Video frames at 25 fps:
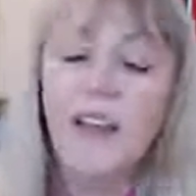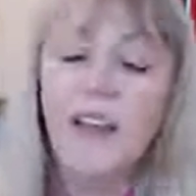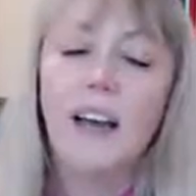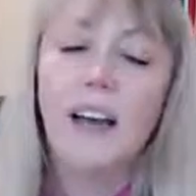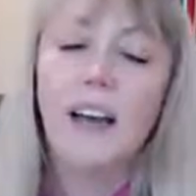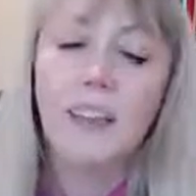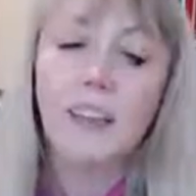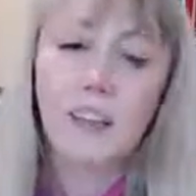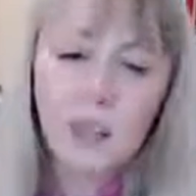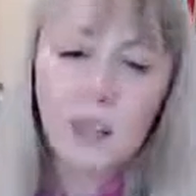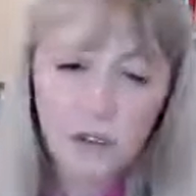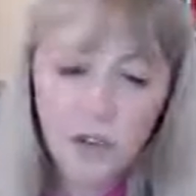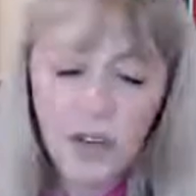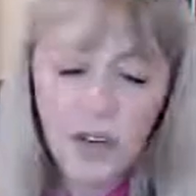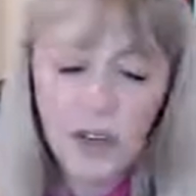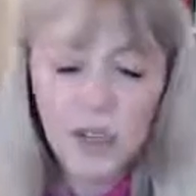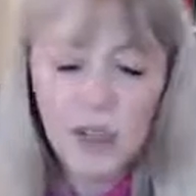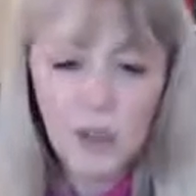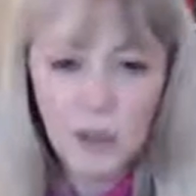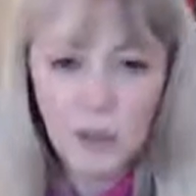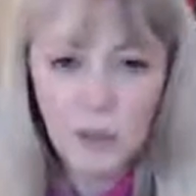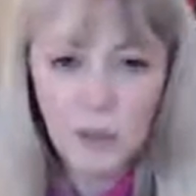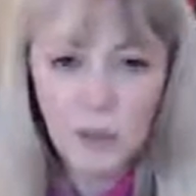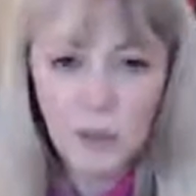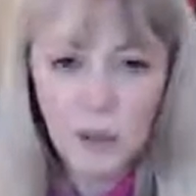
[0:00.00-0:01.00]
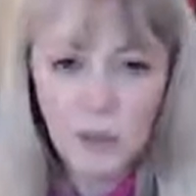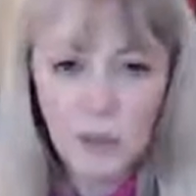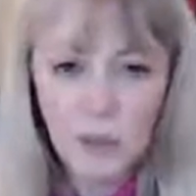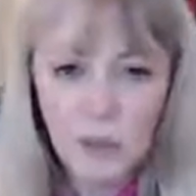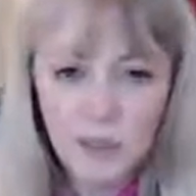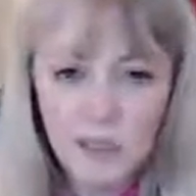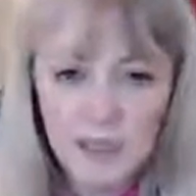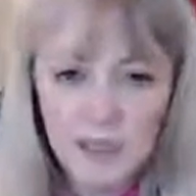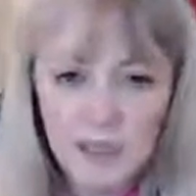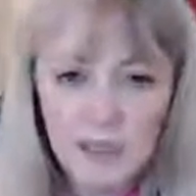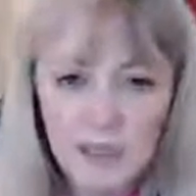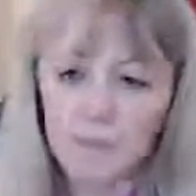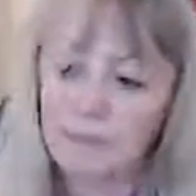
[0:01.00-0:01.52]
And I try and do my
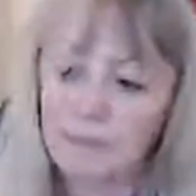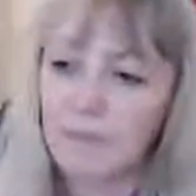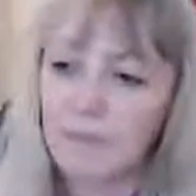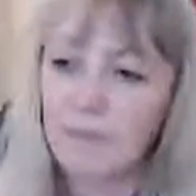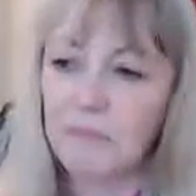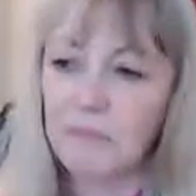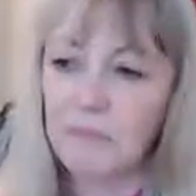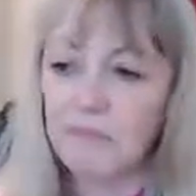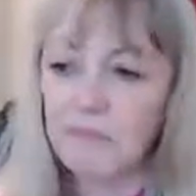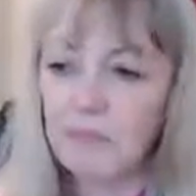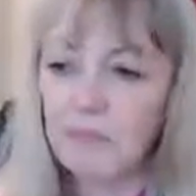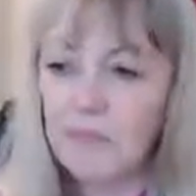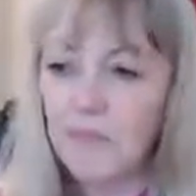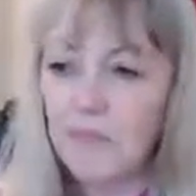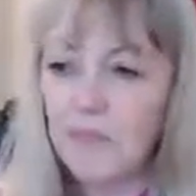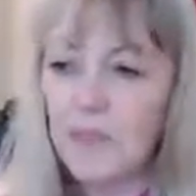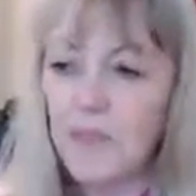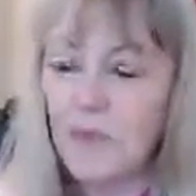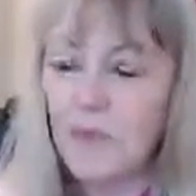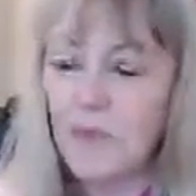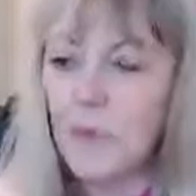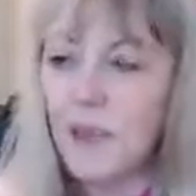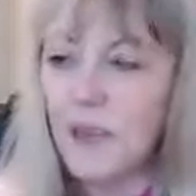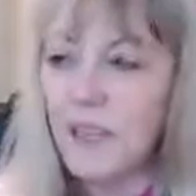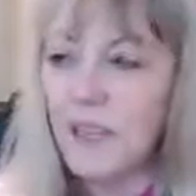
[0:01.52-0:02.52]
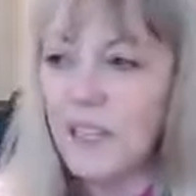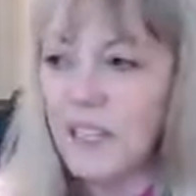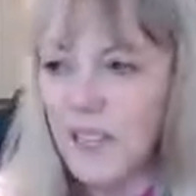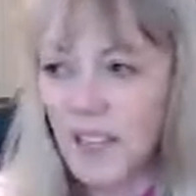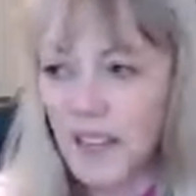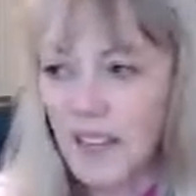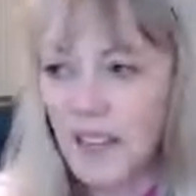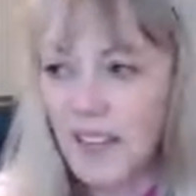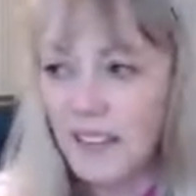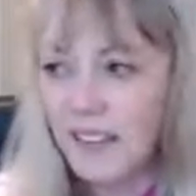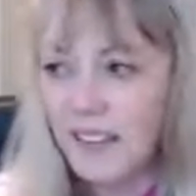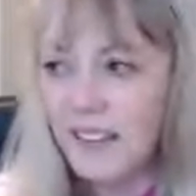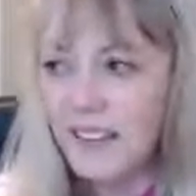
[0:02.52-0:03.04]
bit when I
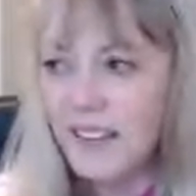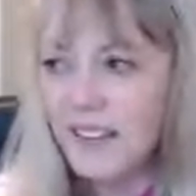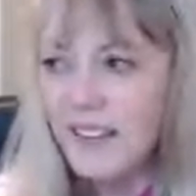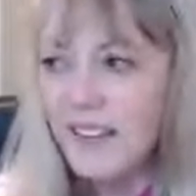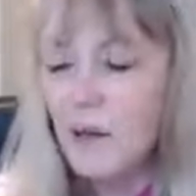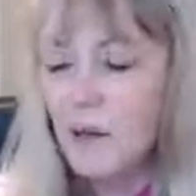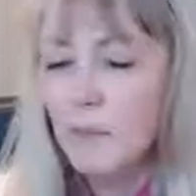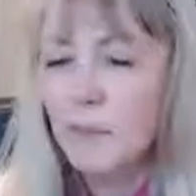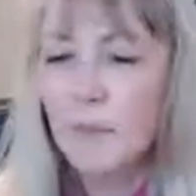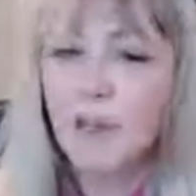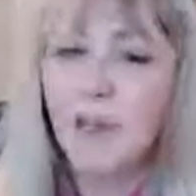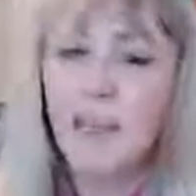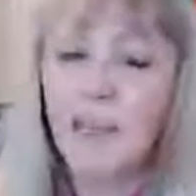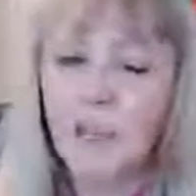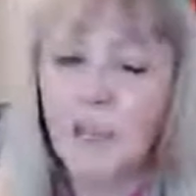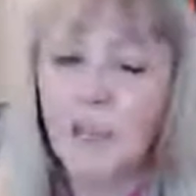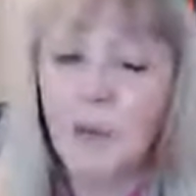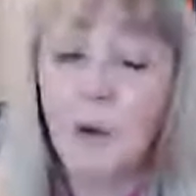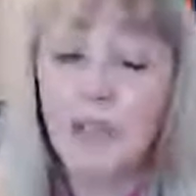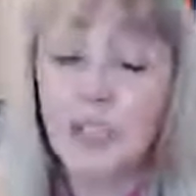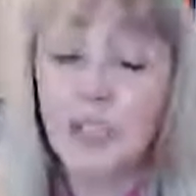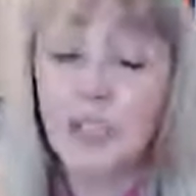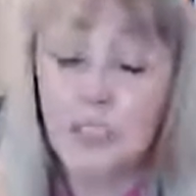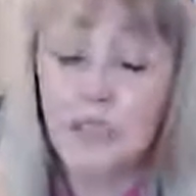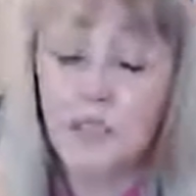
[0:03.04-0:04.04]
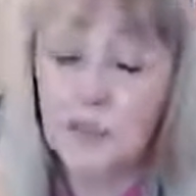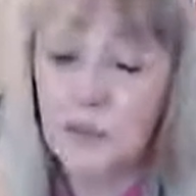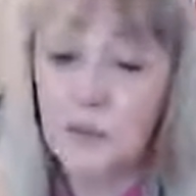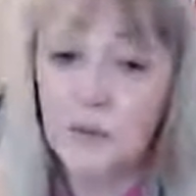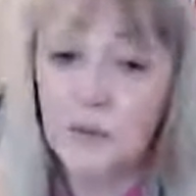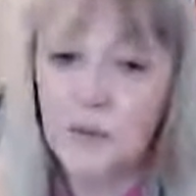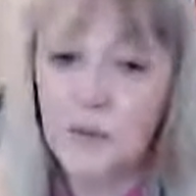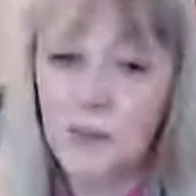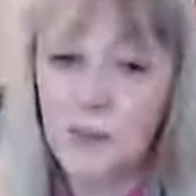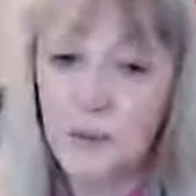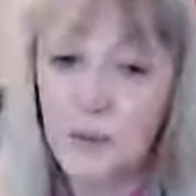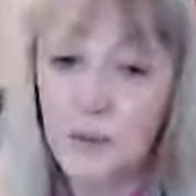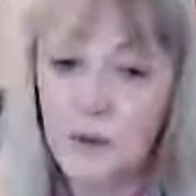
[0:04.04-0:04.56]
can, but I know I need to do
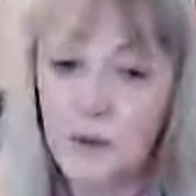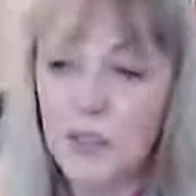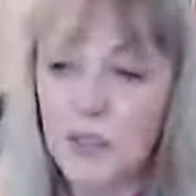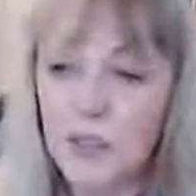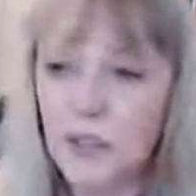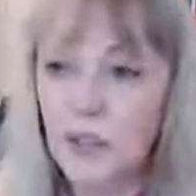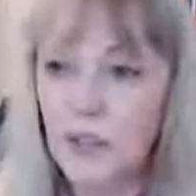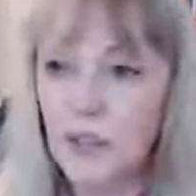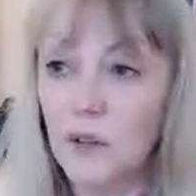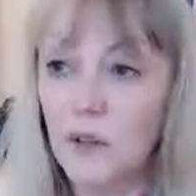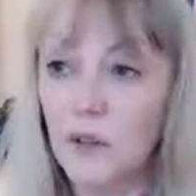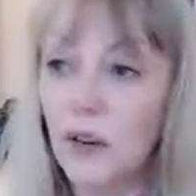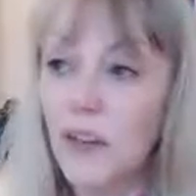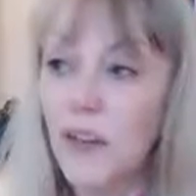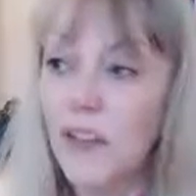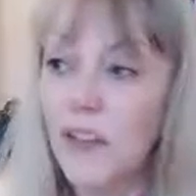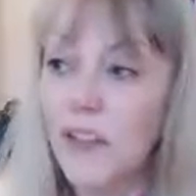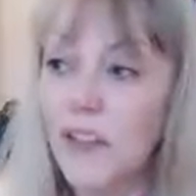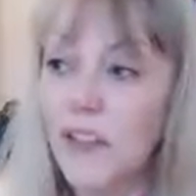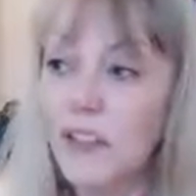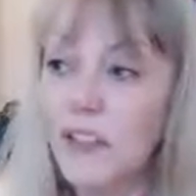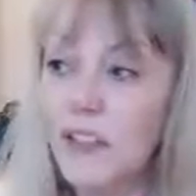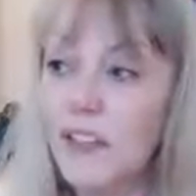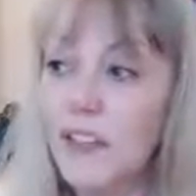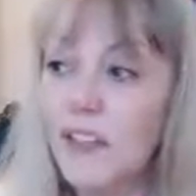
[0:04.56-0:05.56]
more. And so I